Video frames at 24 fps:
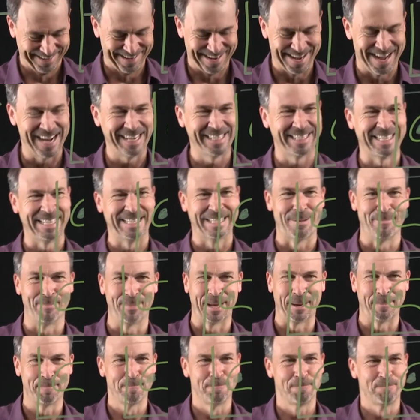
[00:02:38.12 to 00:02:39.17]
I see
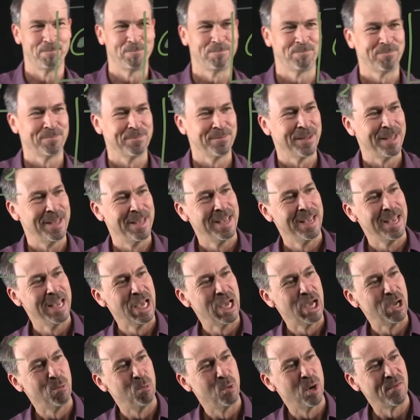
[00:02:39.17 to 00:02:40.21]
something.
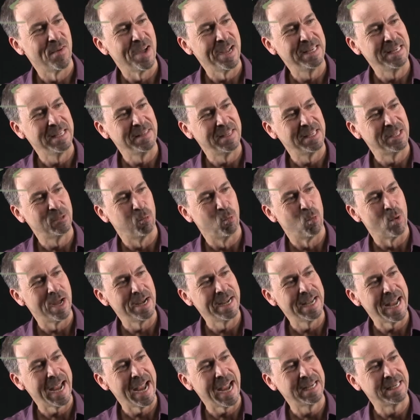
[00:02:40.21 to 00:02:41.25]
What if I did this
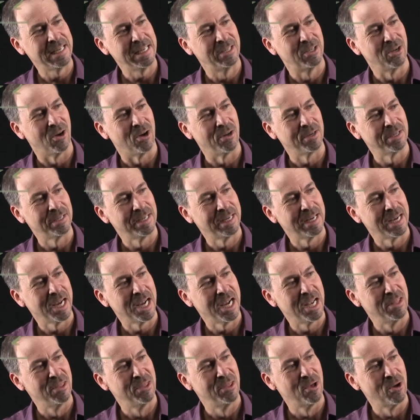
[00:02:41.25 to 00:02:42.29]
one antidot
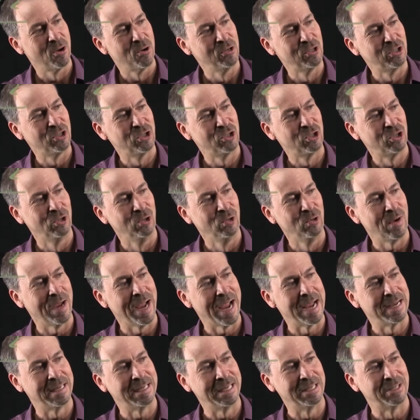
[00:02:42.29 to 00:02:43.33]
and those two
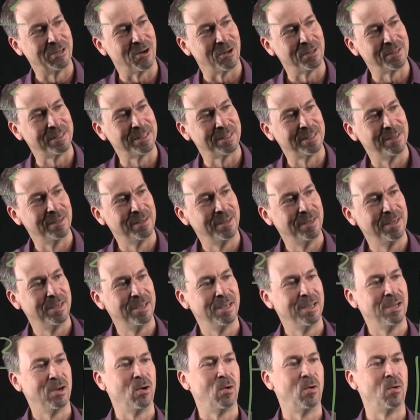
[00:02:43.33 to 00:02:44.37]
antidots?
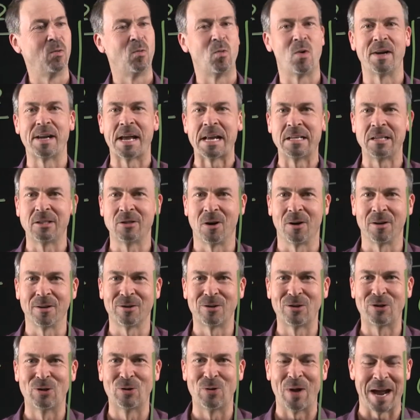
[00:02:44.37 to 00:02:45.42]
One antidot,
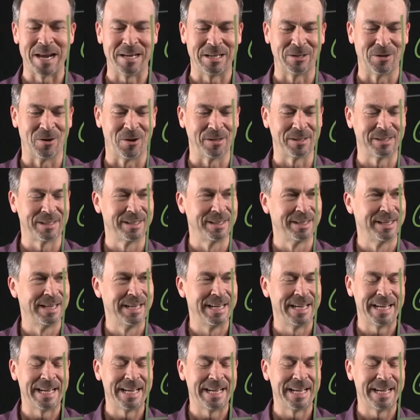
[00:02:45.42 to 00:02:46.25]
two antidots.